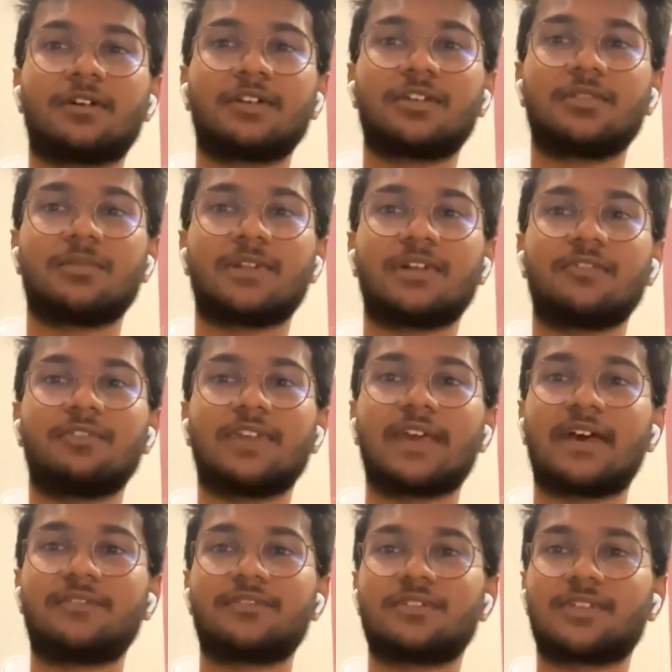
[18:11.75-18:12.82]
document. We
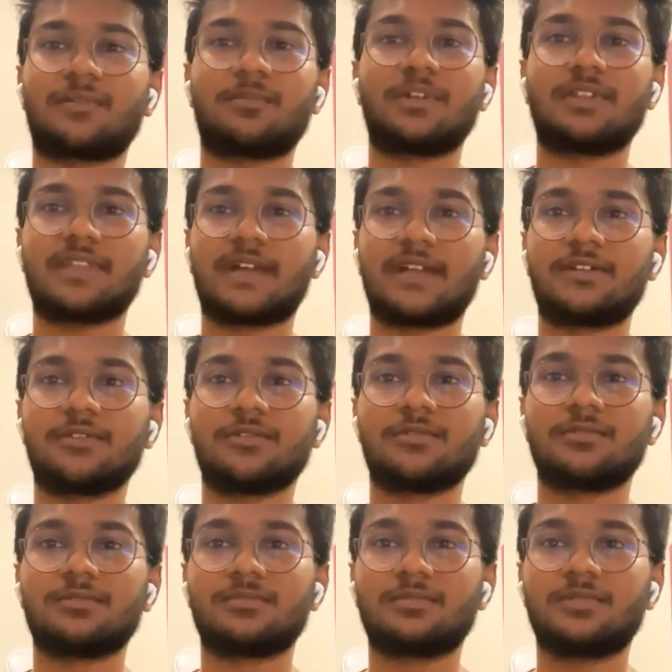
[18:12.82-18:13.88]
have to submit that too.